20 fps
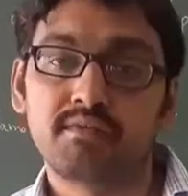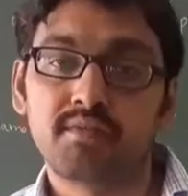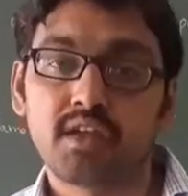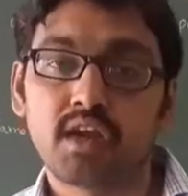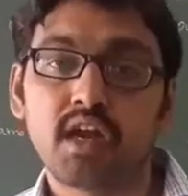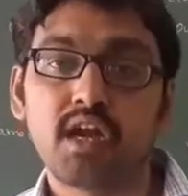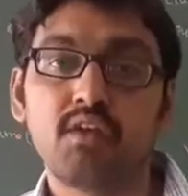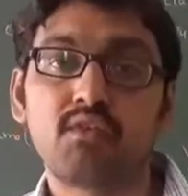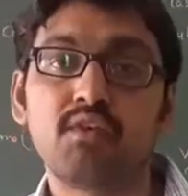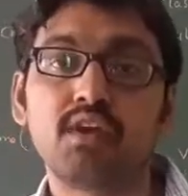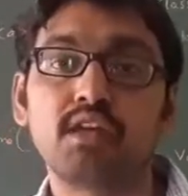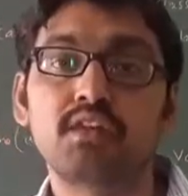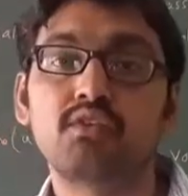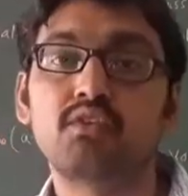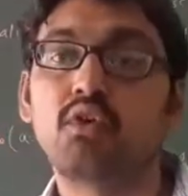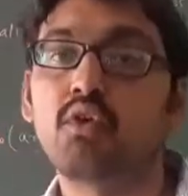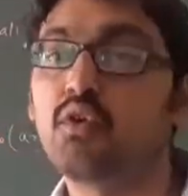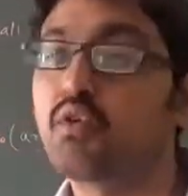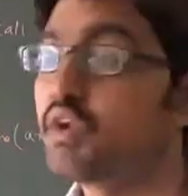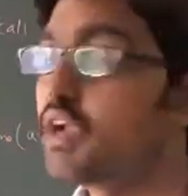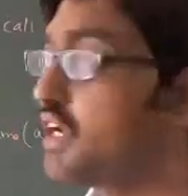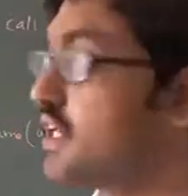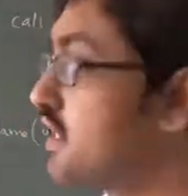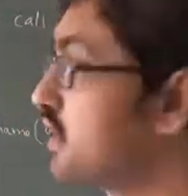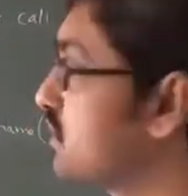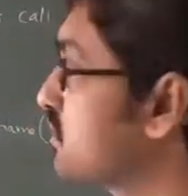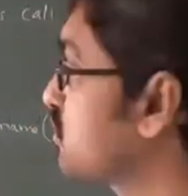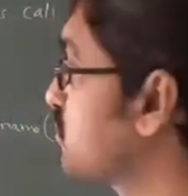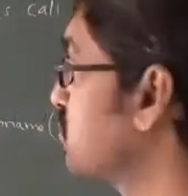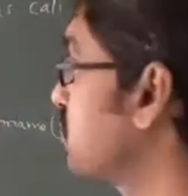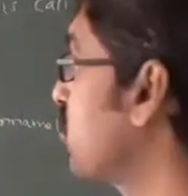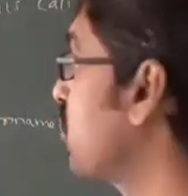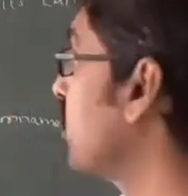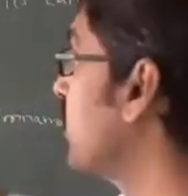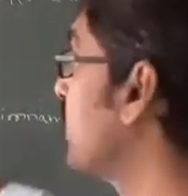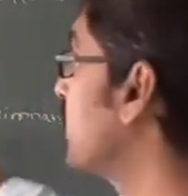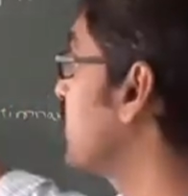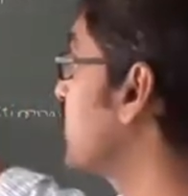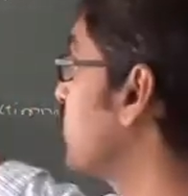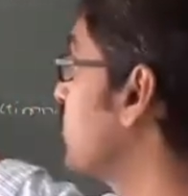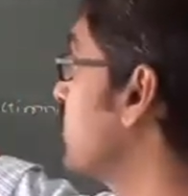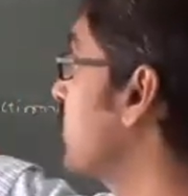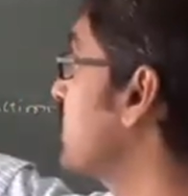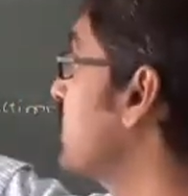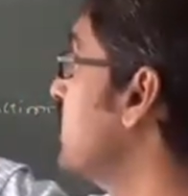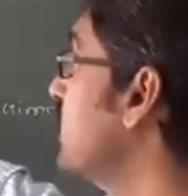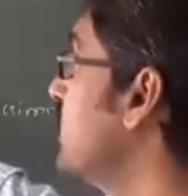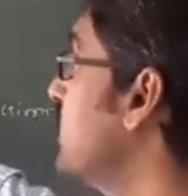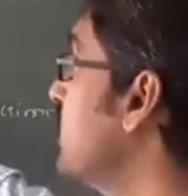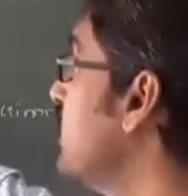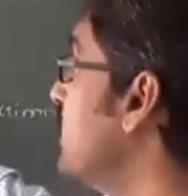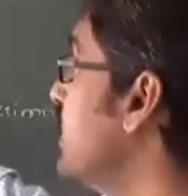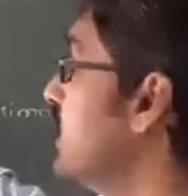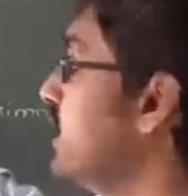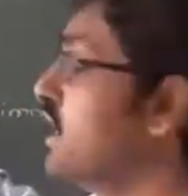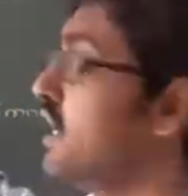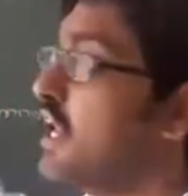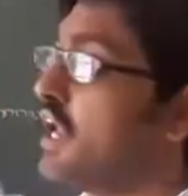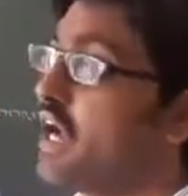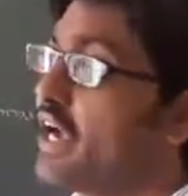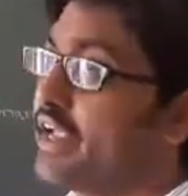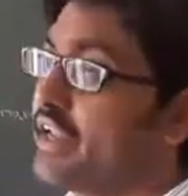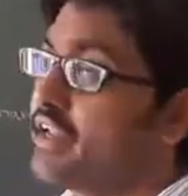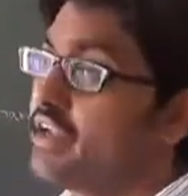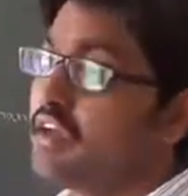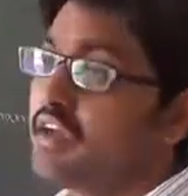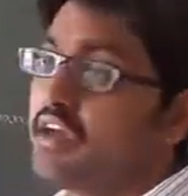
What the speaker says: Always you have to write in small letter only, inline,